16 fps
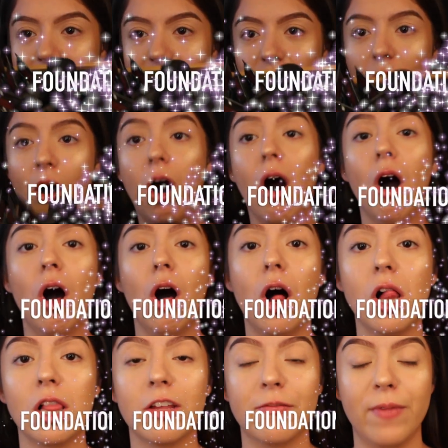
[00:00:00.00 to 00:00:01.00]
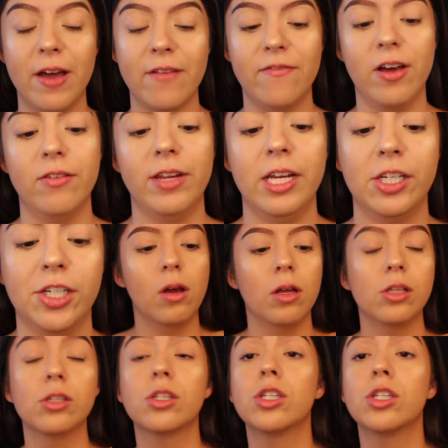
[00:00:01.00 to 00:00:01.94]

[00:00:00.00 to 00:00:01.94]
have all of my foundation.